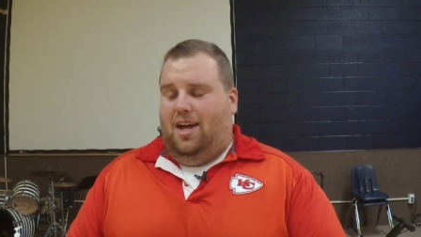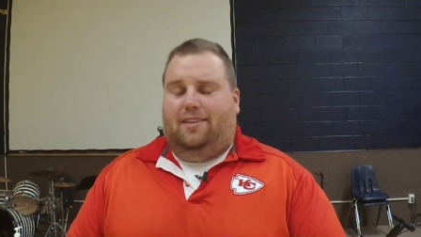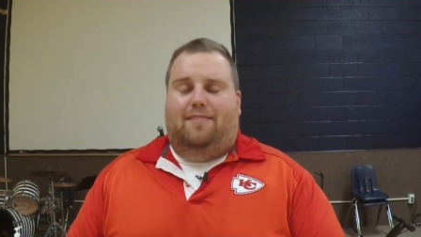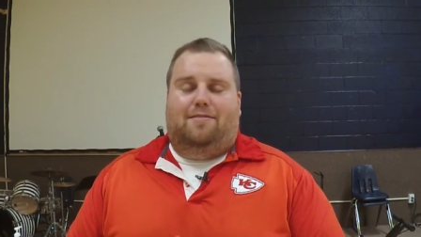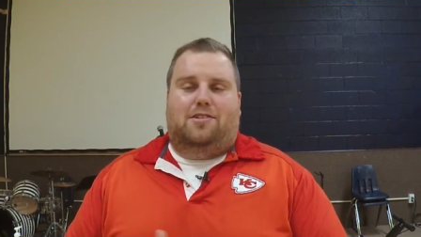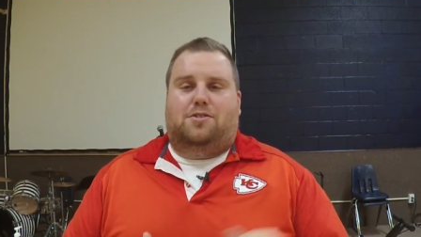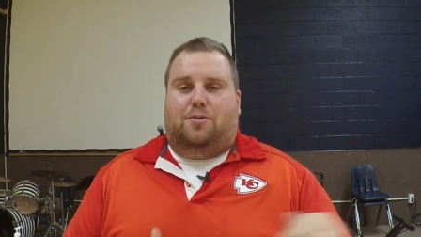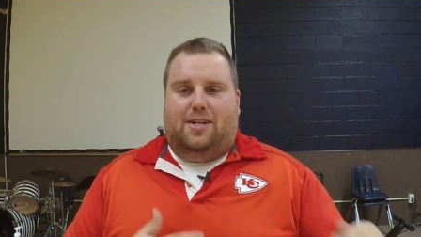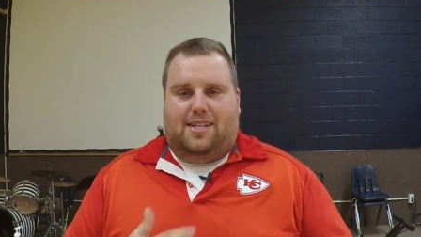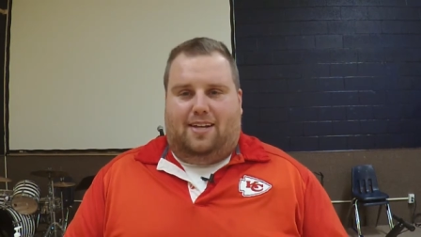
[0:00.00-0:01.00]
I love the
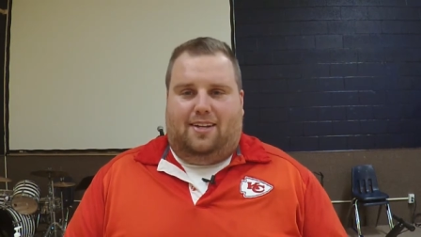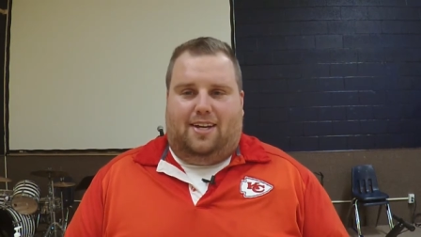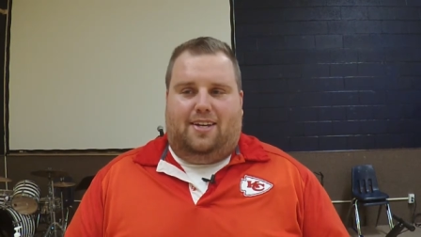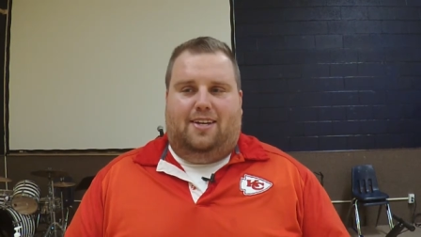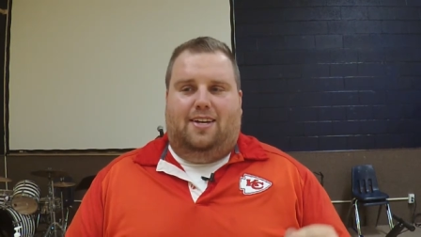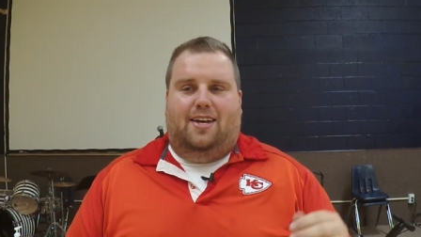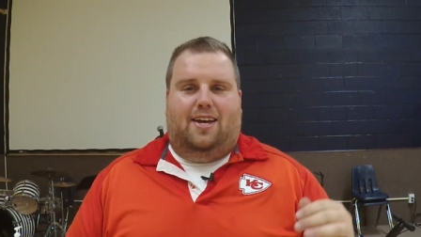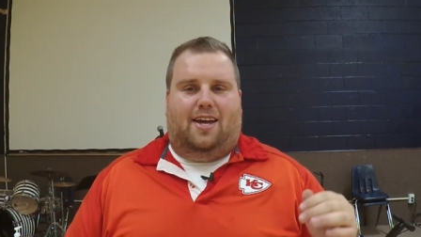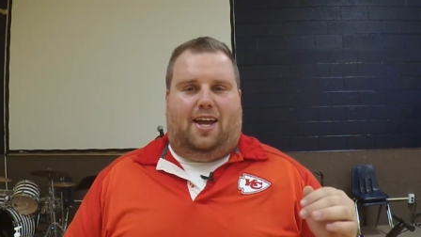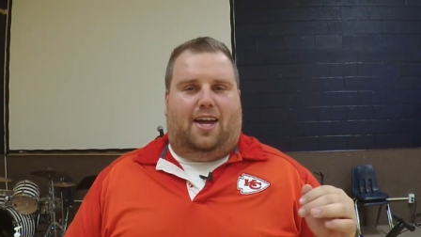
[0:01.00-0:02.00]
storytelling
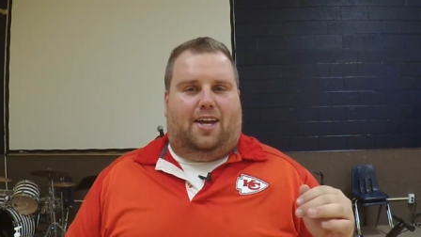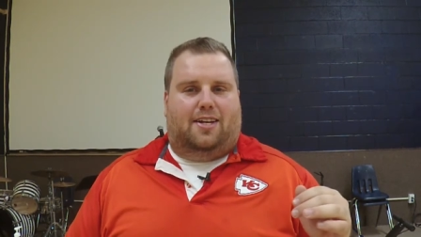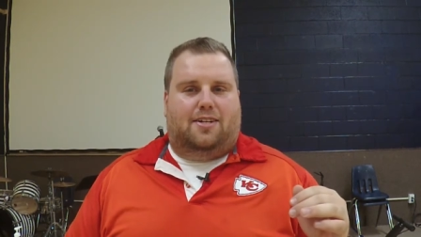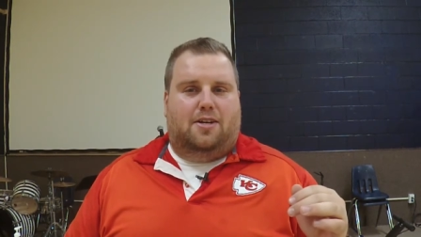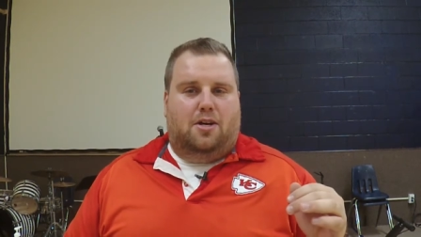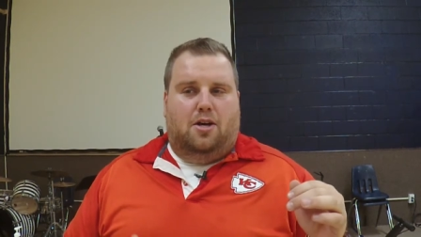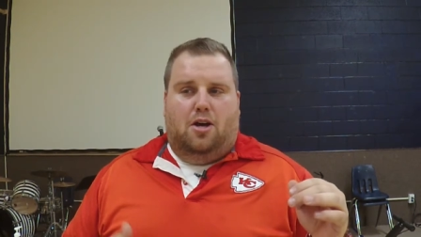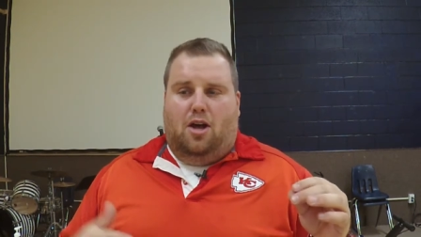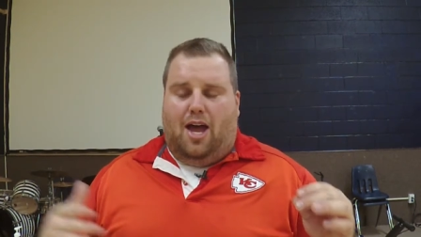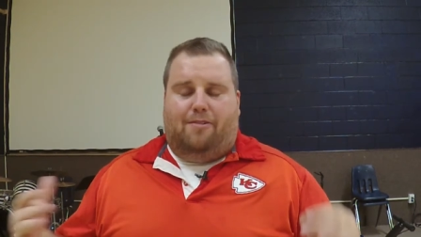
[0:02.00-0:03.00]
and
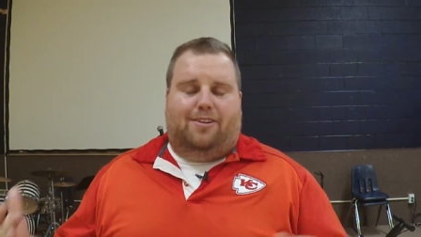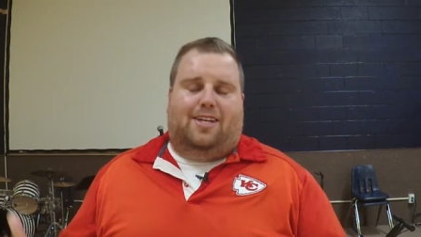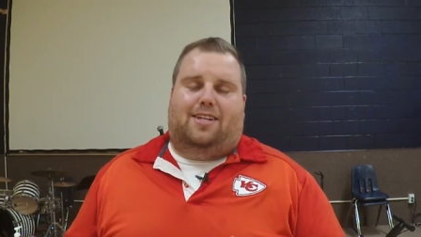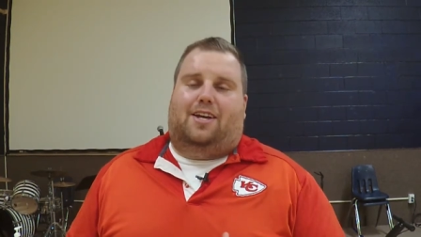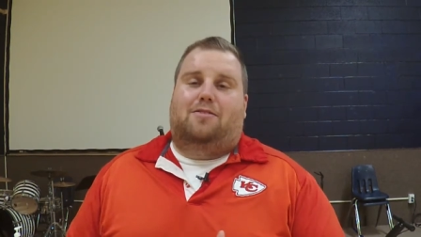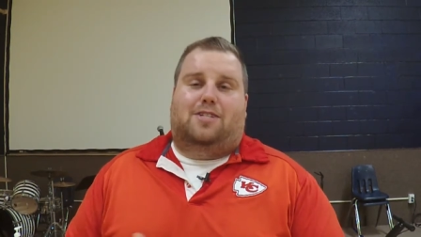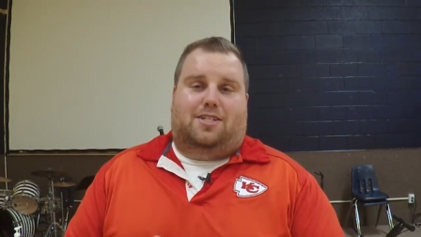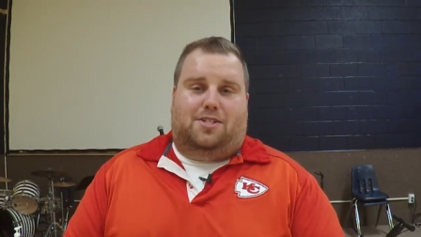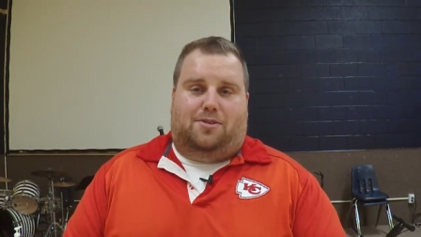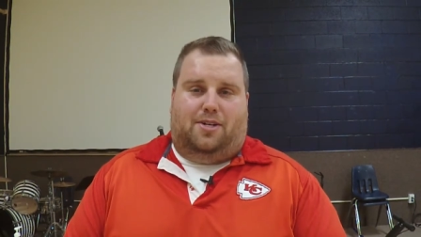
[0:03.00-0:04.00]
everything that goes
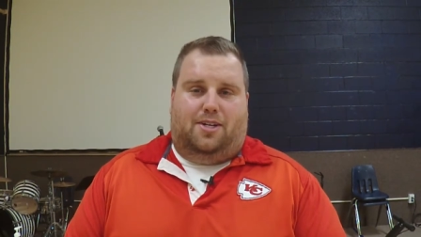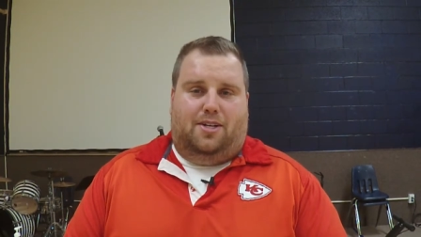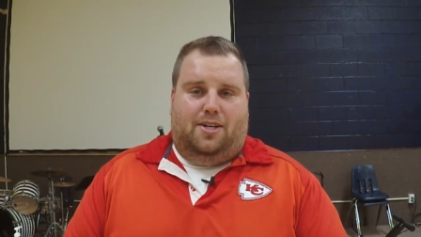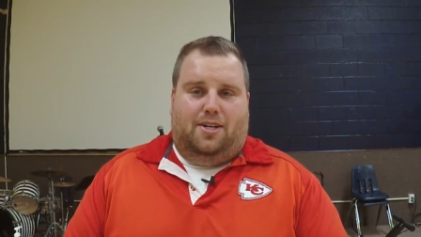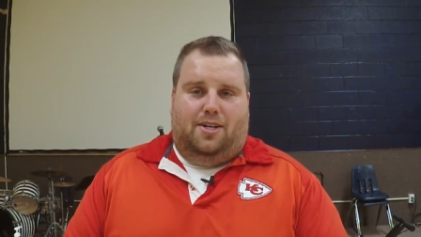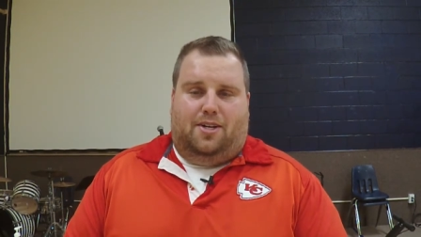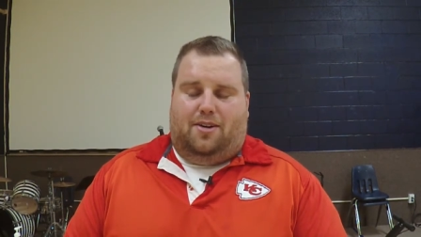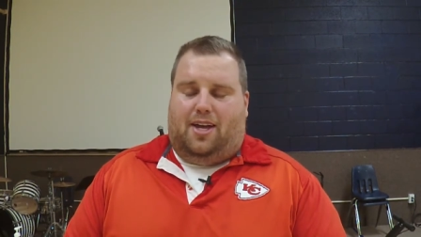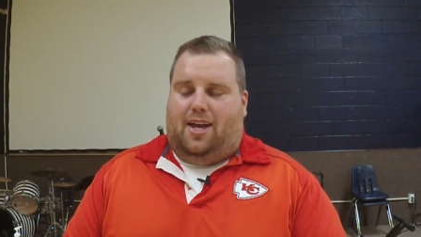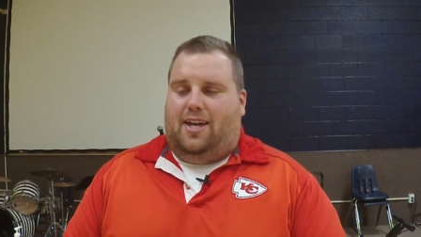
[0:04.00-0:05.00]
into it.
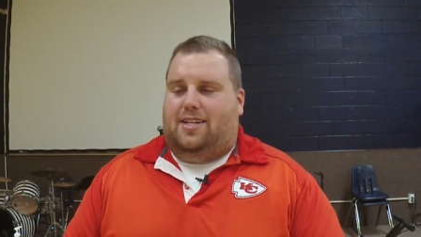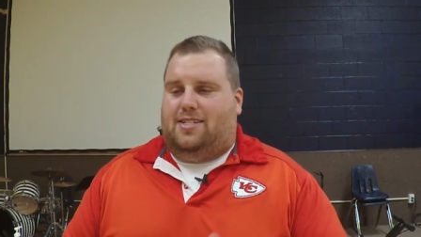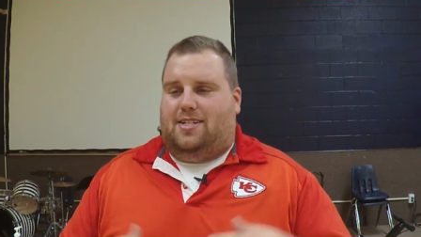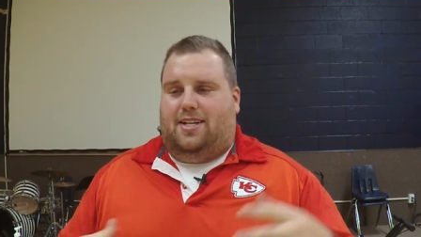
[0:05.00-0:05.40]
Okay,